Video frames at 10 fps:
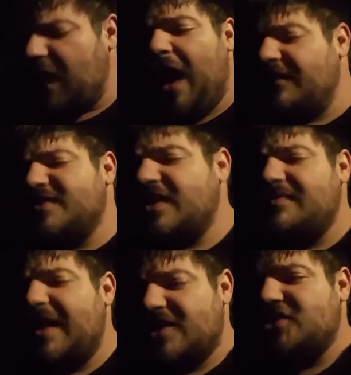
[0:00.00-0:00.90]
Obviously,
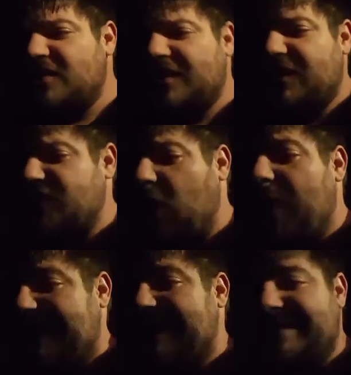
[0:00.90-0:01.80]
make sure that there's
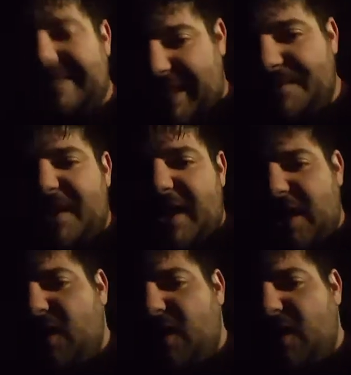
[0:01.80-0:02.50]
always something